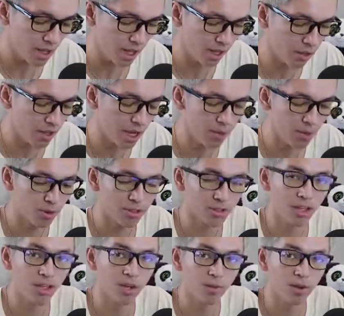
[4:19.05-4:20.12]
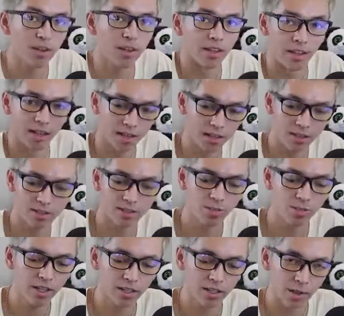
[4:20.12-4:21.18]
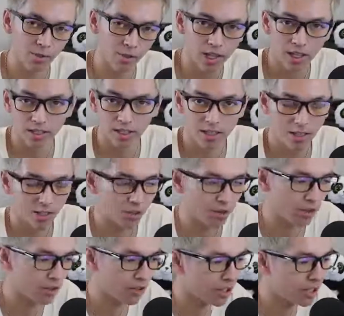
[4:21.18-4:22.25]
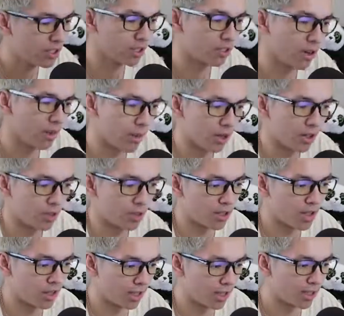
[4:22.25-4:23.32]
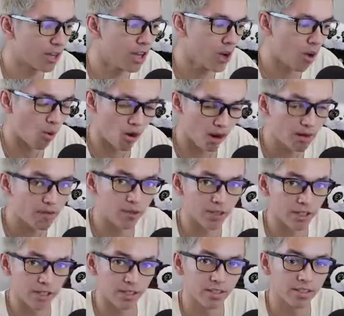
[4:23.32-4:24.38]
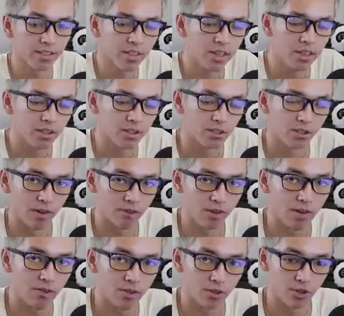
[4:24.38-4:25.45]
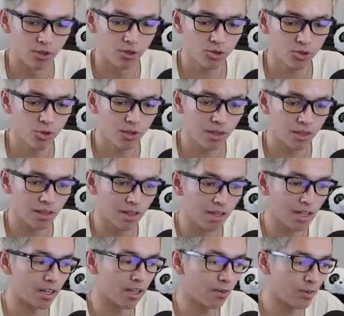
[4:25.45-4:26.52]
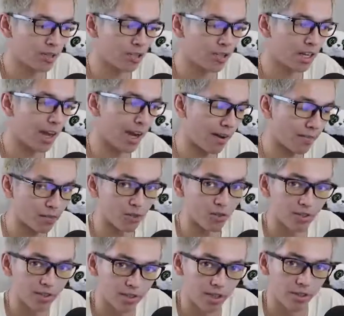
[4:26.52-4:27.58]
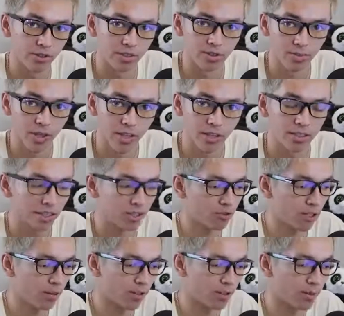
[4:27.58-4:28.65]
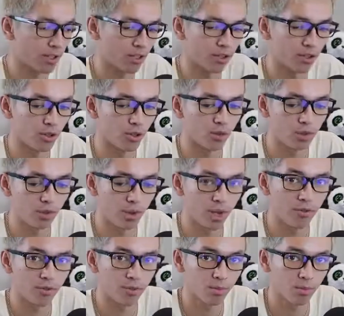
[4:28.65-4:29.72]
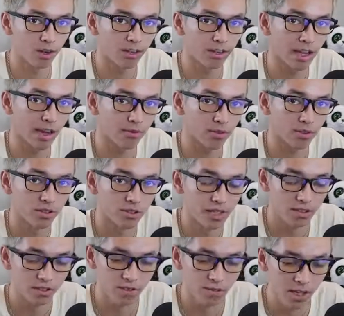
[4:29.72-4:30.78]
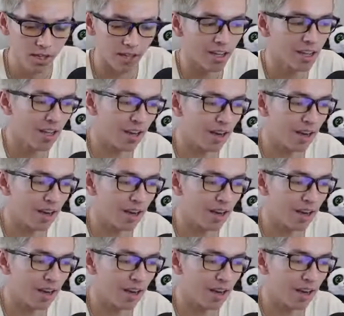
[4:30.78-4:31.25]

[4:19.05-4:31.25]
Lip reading: And you get people to sign up. They get a custom link. They put that link, in their Instagram bio. They put that link wherever it is to drive traffic to your store, and then they get a commission after the sale is made. It's like dropshipping. You only pay for the product after the sale is made.